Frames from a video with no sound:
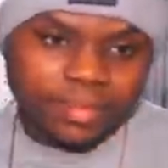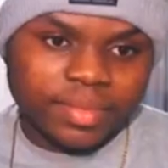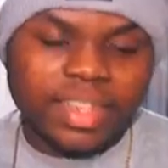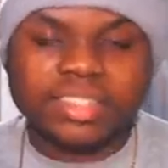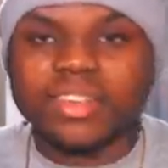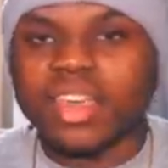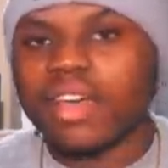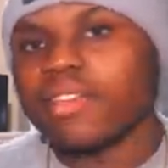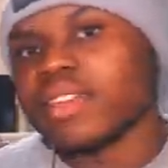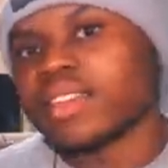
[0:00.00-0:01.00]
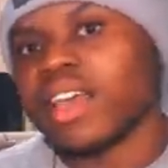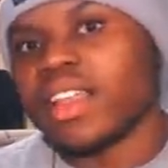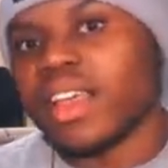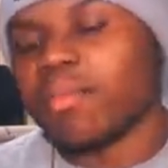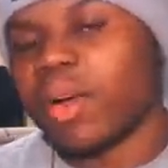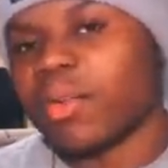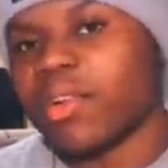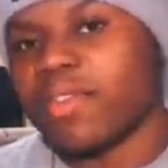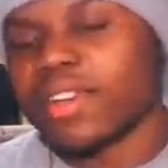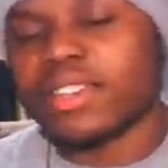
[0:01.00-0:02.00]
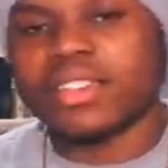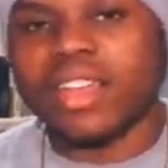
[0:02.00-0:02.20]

So you can't really say that Modern Warfare is just a